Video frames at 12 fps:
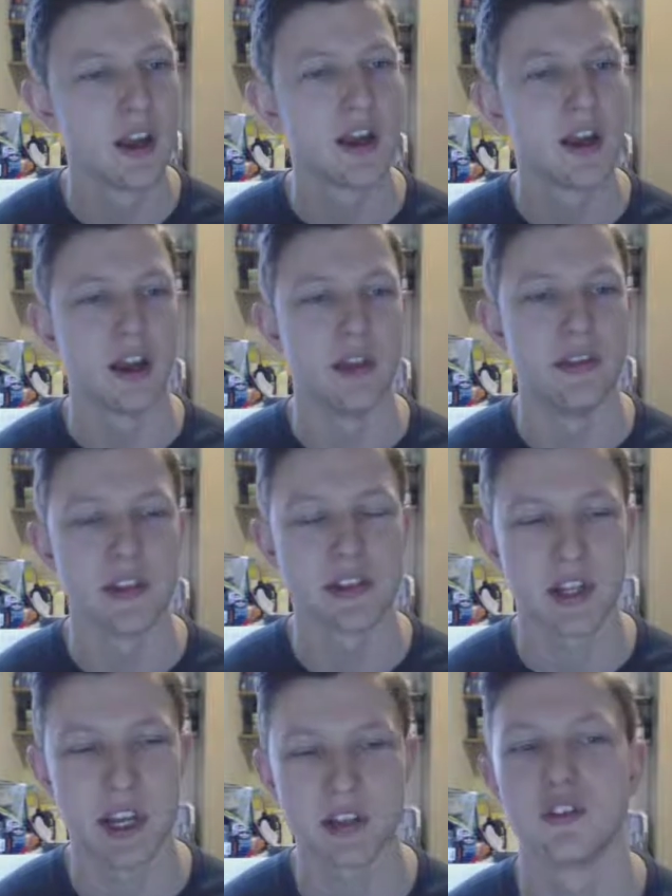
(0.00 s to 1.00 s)
In this
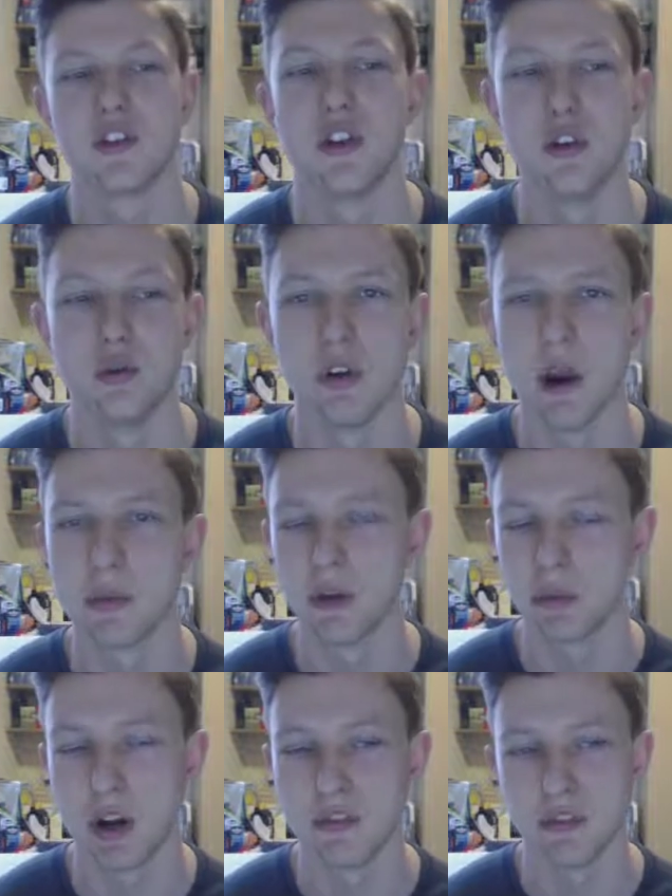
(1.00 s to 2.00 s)
case, 2 reps
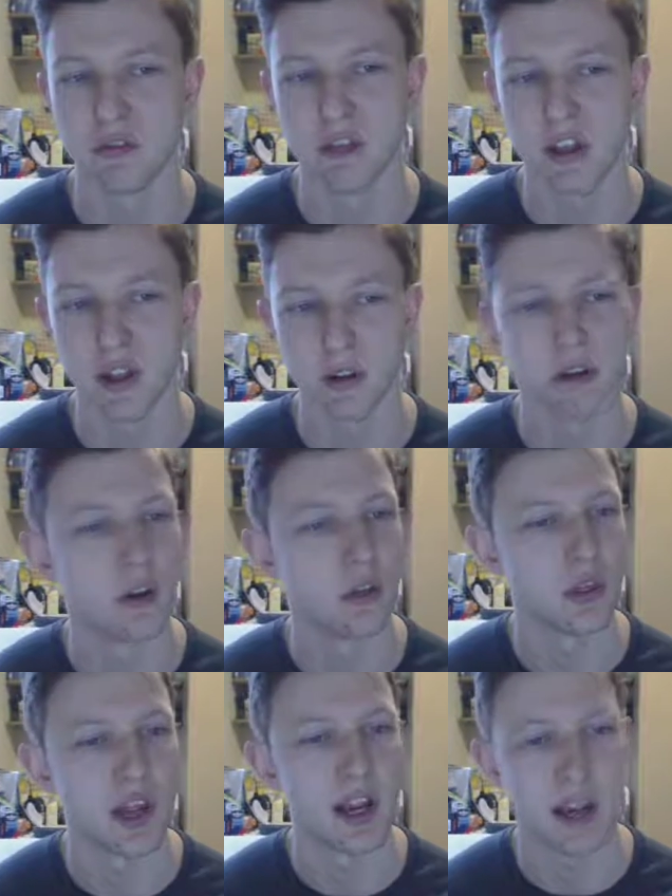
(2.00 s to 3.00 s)
away from failure
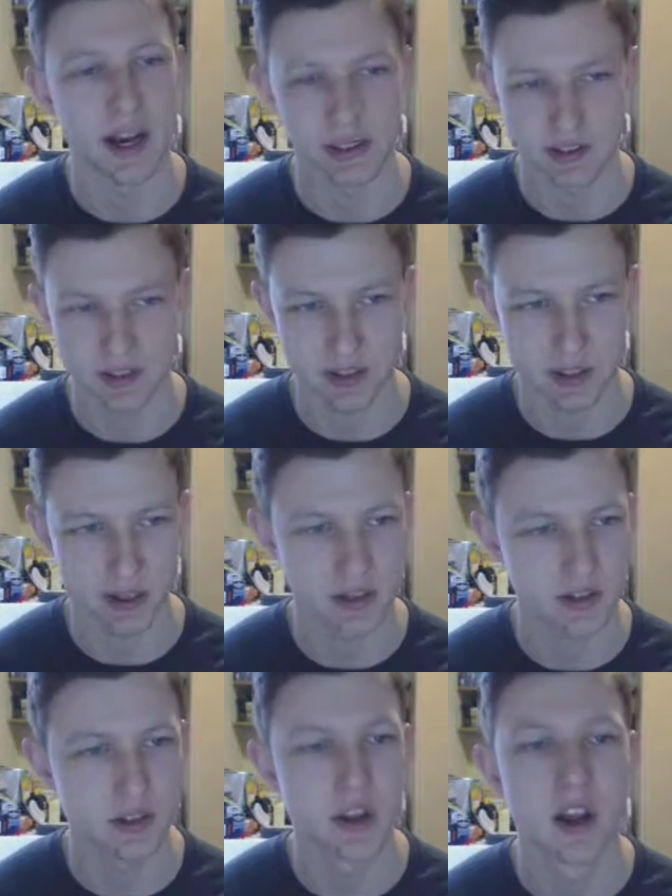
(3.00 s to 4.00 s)
on that
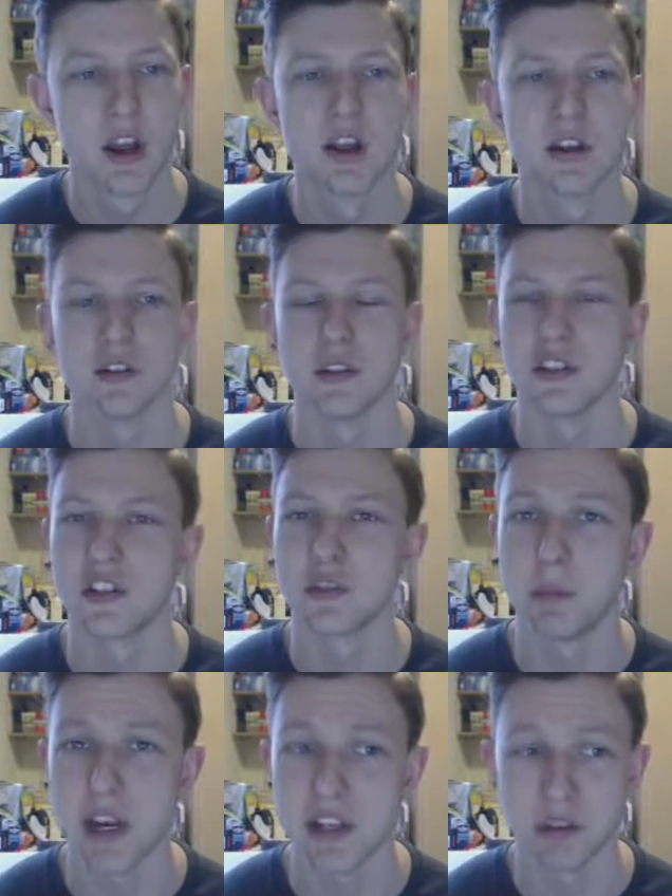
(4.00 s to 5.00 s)
exercise. So there's a
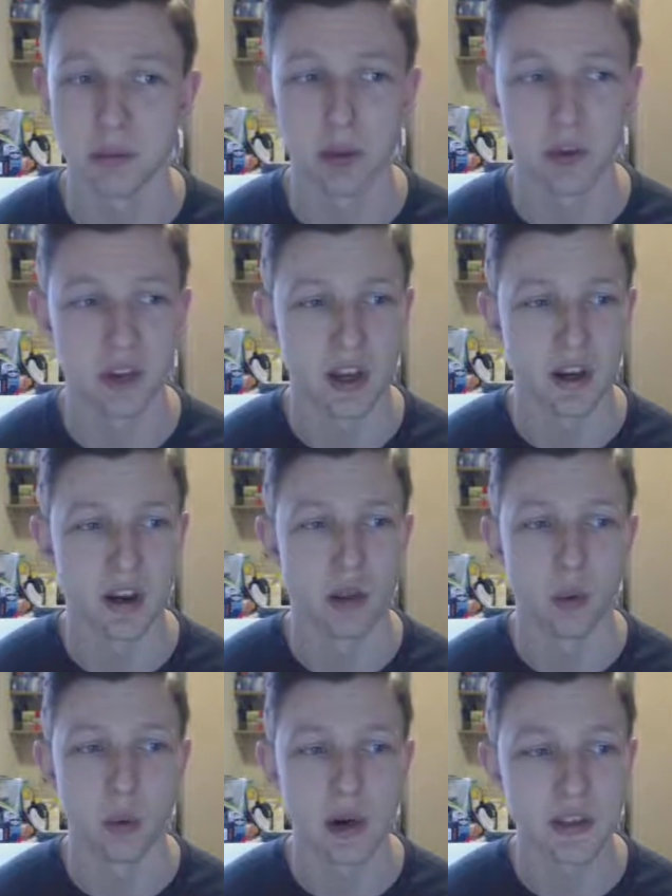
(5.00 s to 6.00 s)
space to put in
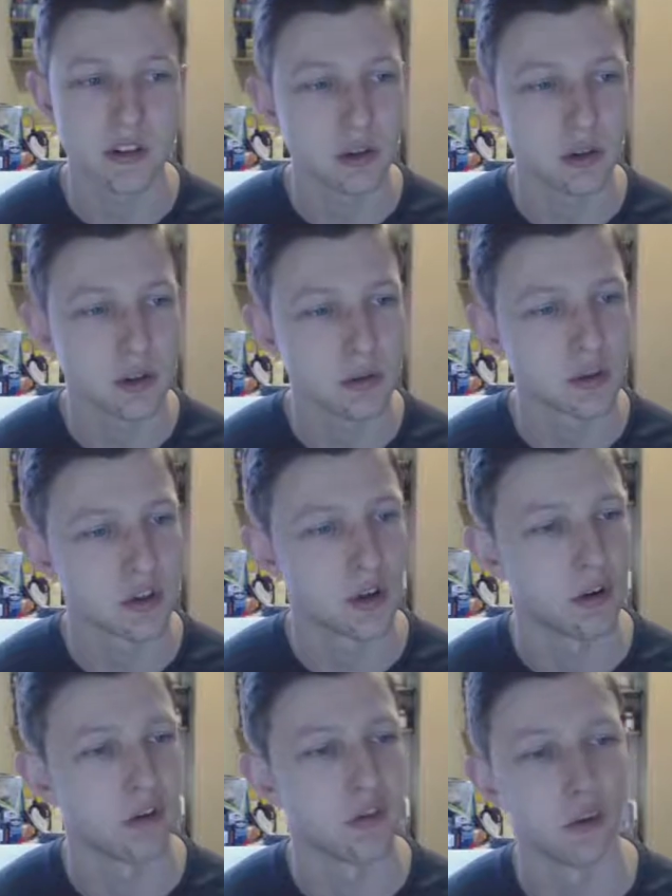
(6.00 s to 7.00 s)
the weight that you use.
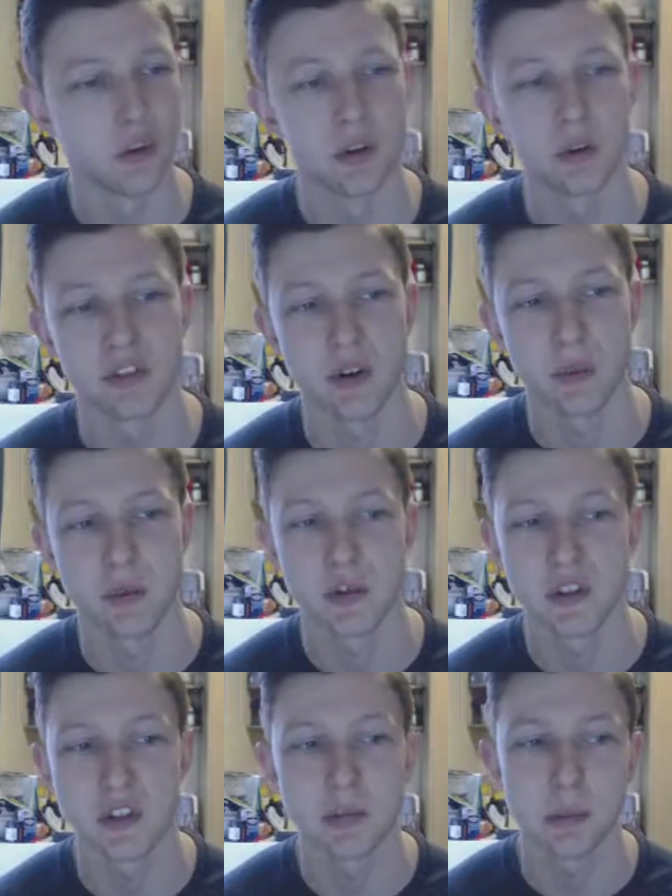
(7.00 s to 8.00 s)
So for this one, if I'm doing
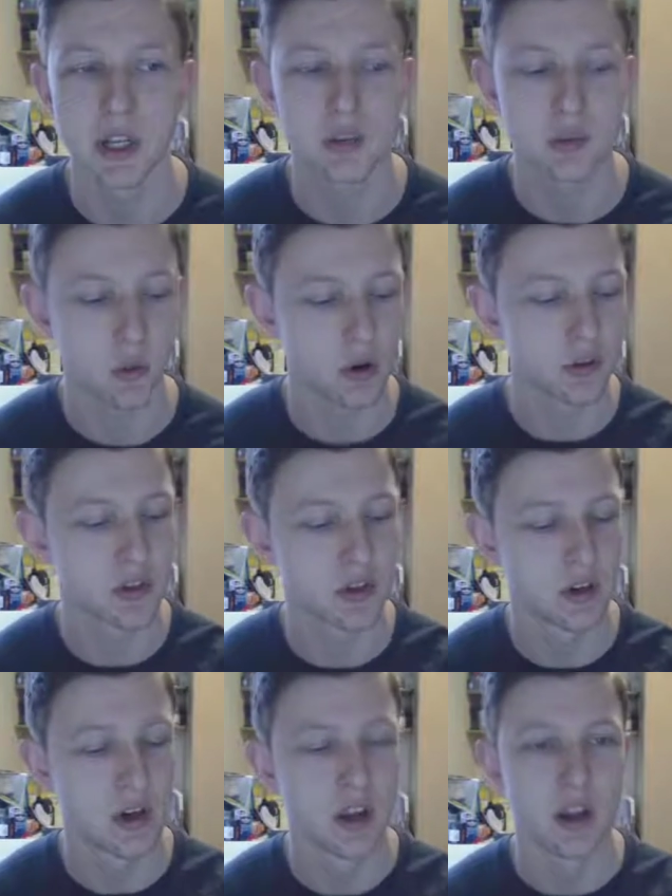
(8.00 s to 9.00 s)
split squats,
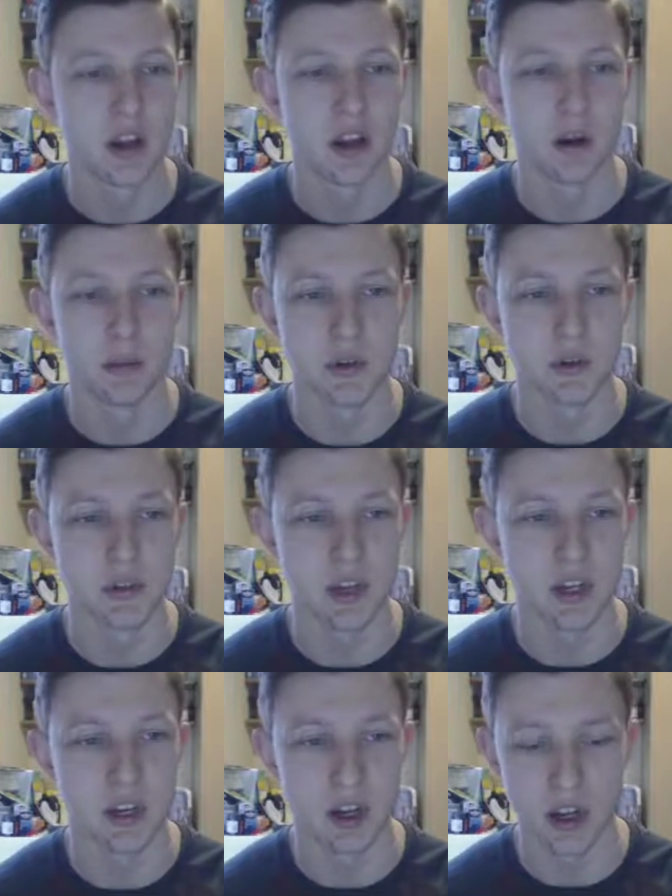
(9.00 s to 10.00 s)
I'm
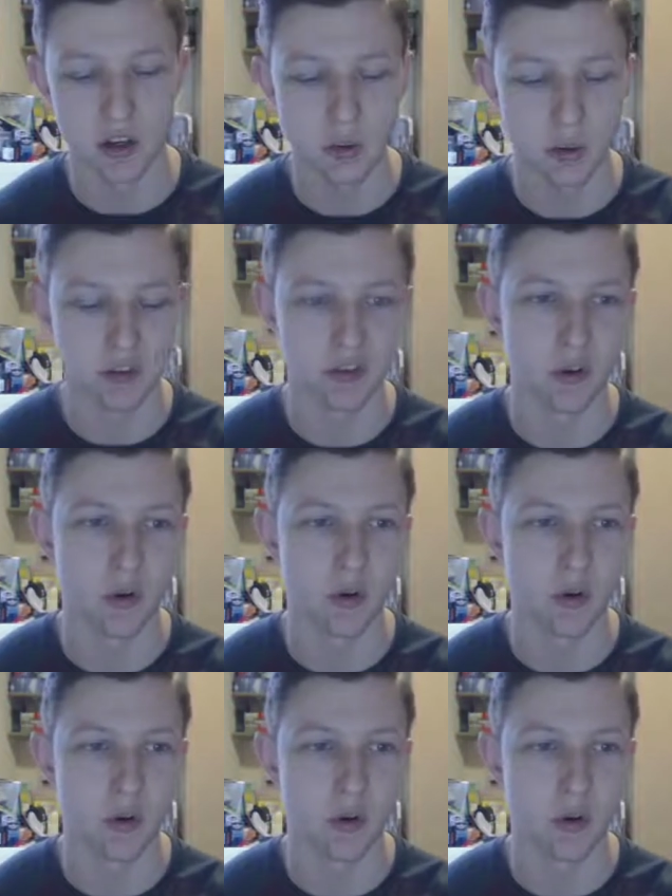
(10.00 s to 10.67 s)
using a 24